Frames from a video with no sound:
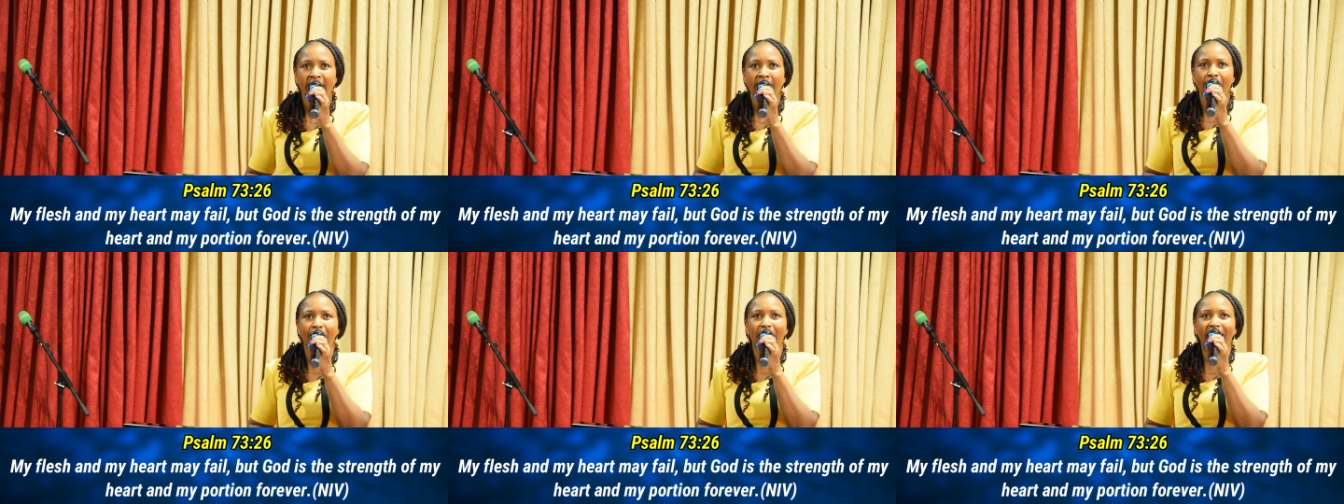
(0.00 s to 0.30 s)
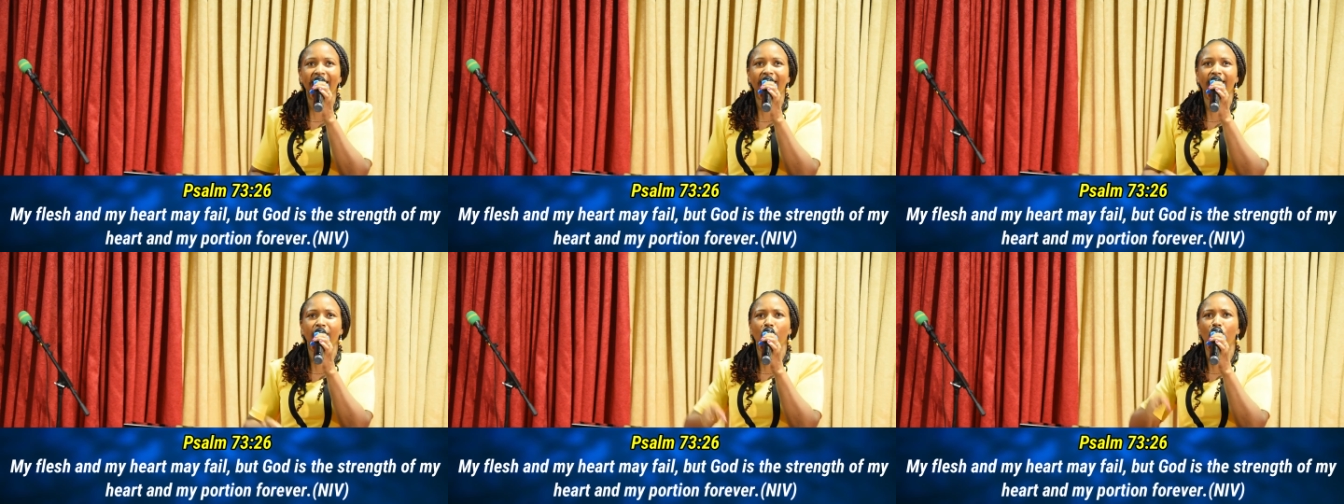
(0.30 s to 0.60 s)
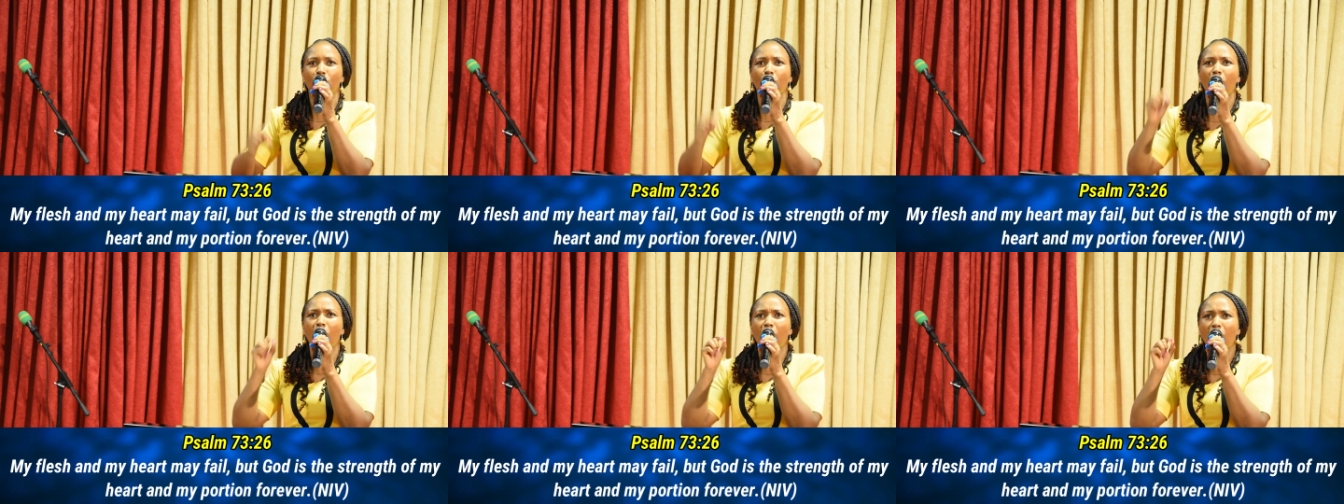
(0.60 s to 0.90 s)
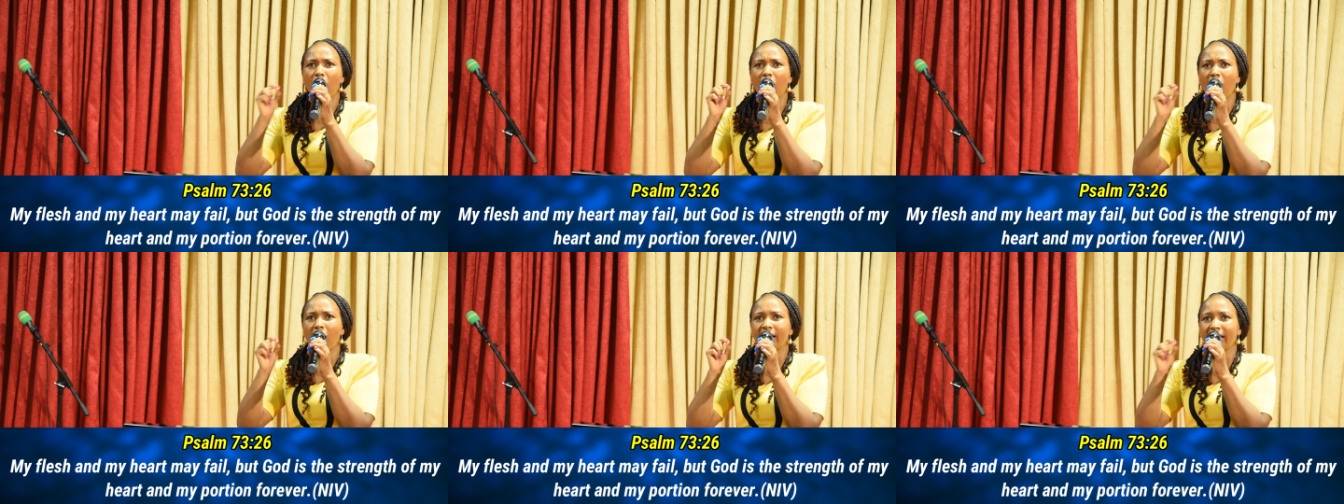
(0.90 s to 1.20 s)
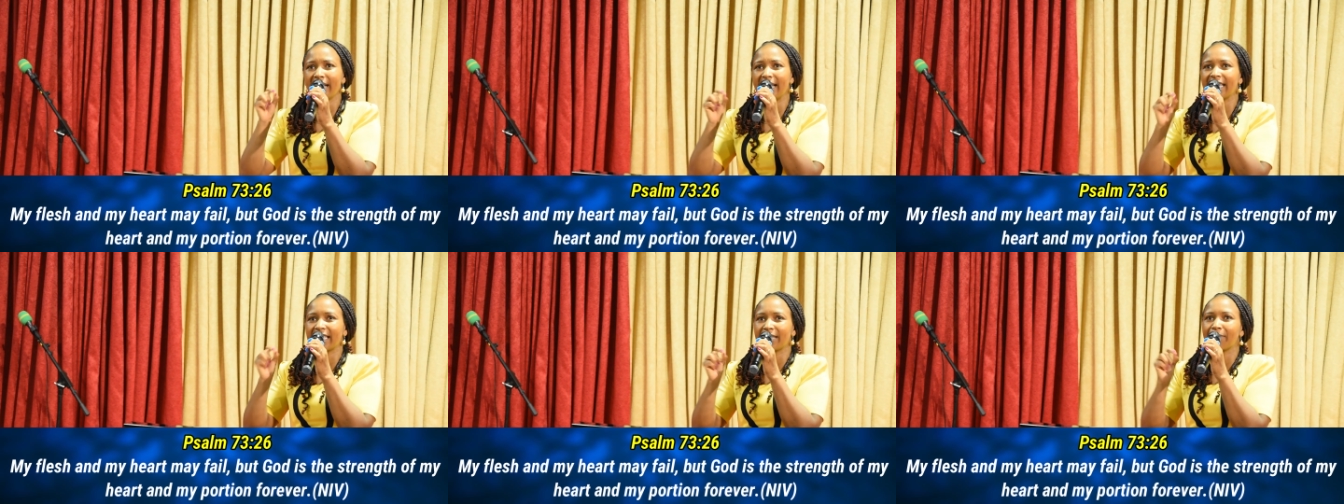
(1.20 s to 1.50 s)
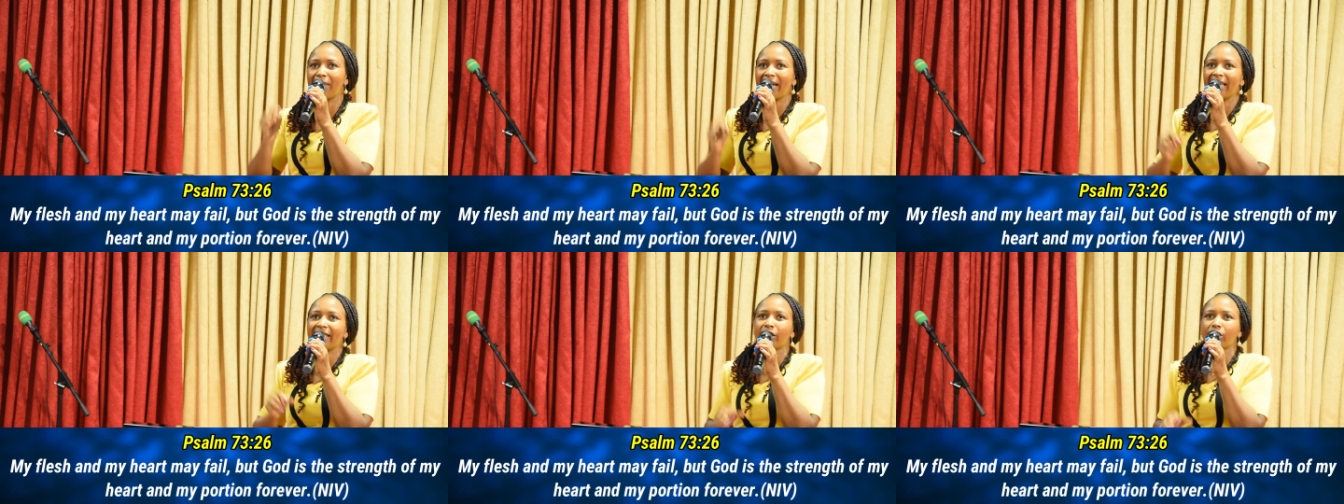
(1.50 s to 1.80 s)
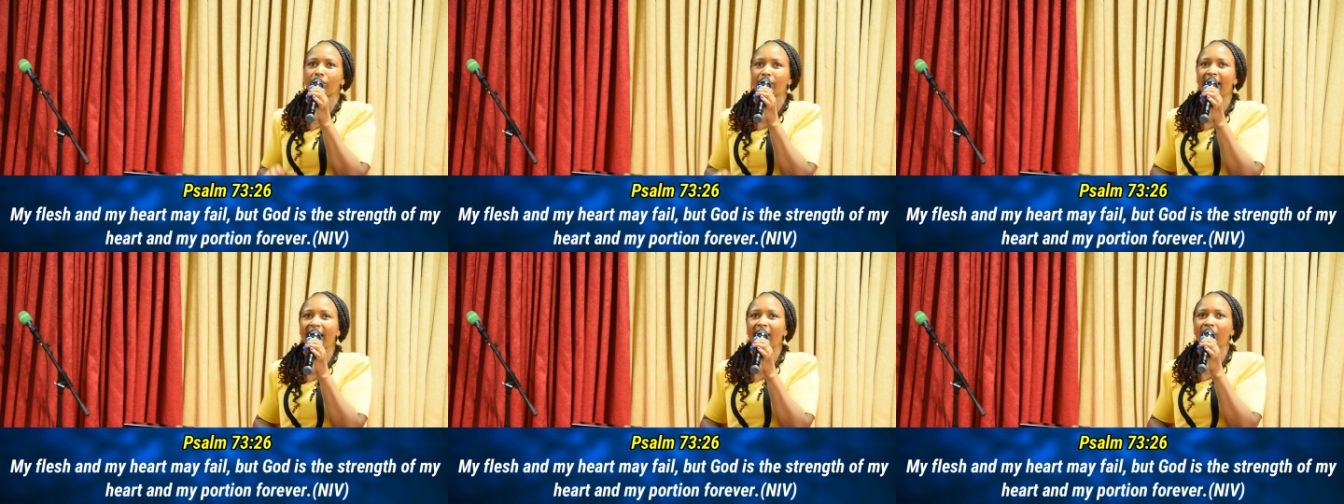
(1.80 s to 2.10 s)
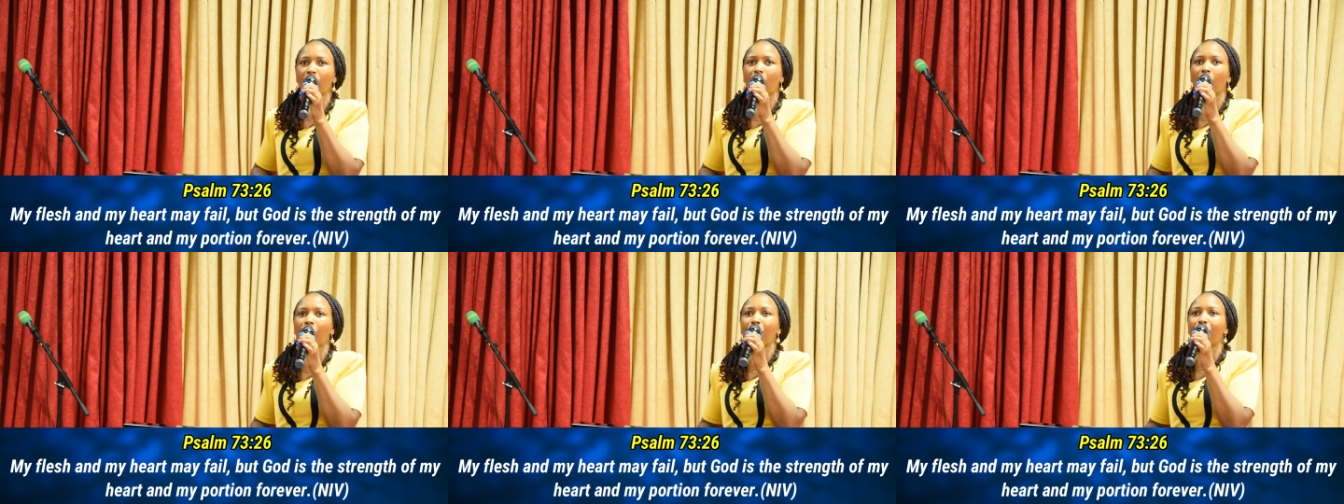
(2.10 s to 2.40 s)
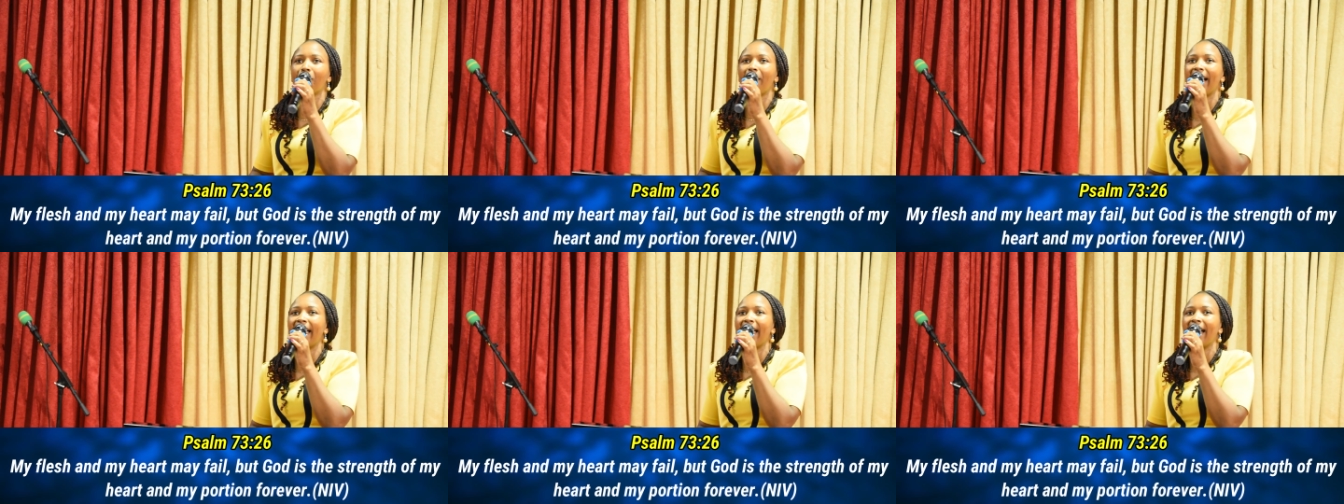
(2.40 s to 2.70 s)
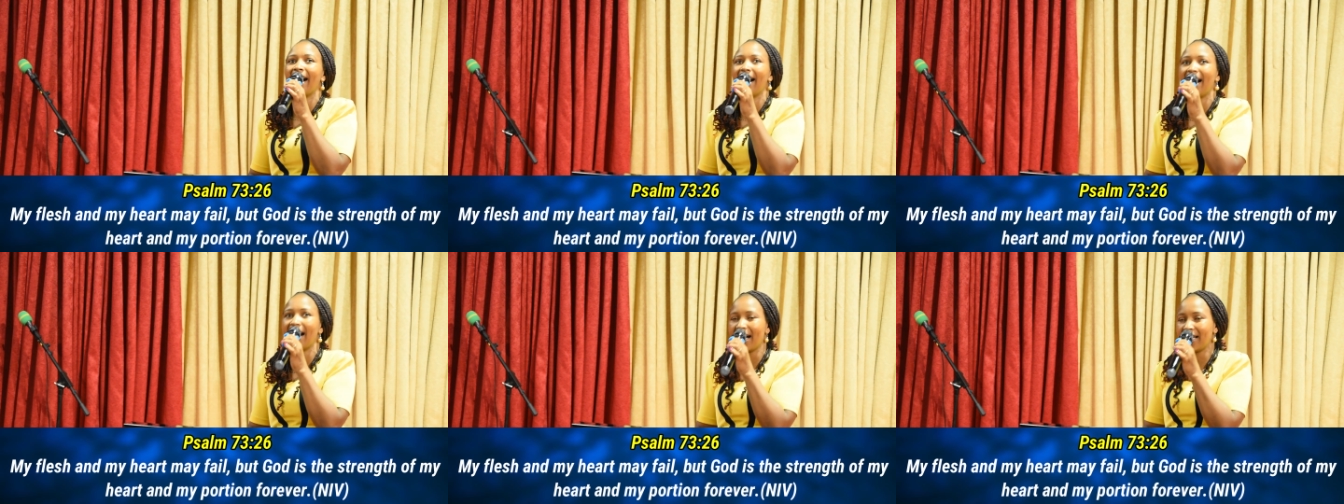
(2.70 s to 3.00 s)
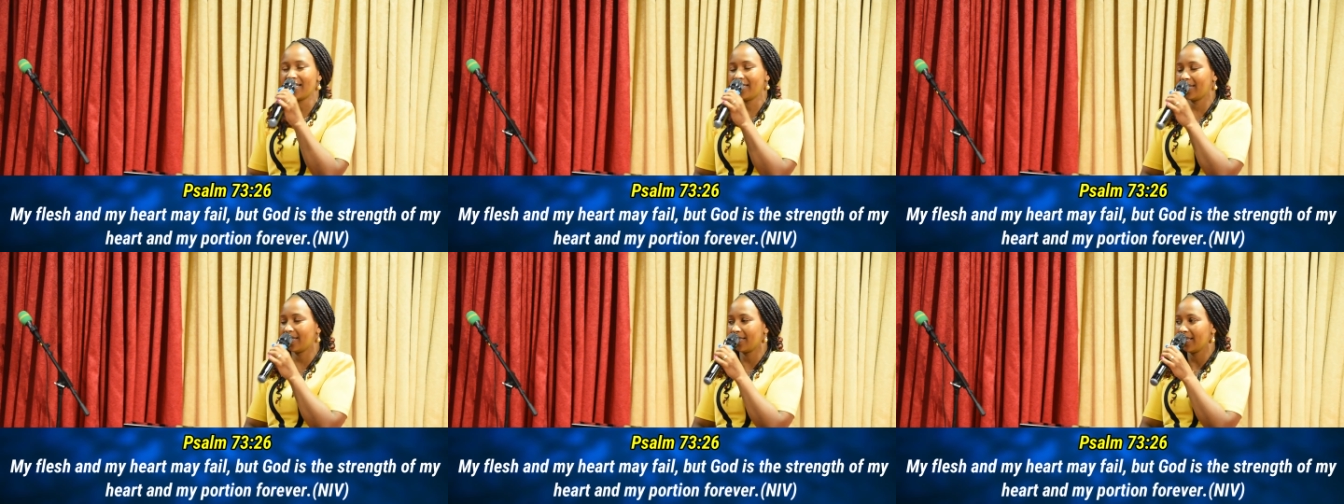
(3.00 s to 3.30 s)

But God is the strength of my heart